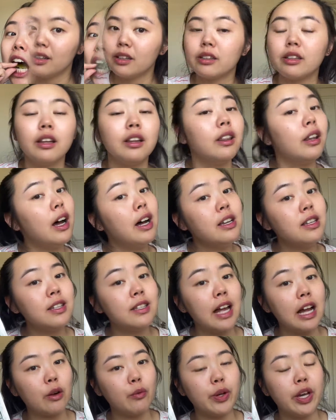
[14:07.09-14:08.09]
The last
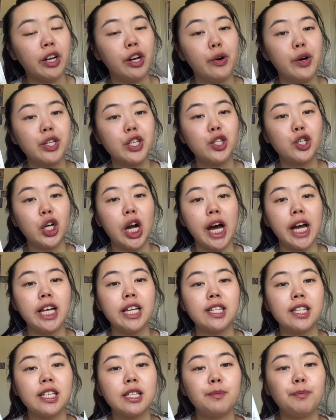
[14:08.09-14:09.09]
snack we are going to try
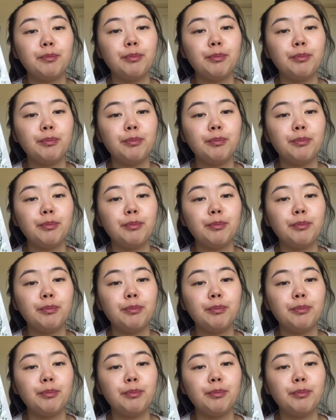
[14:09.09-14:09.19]
is this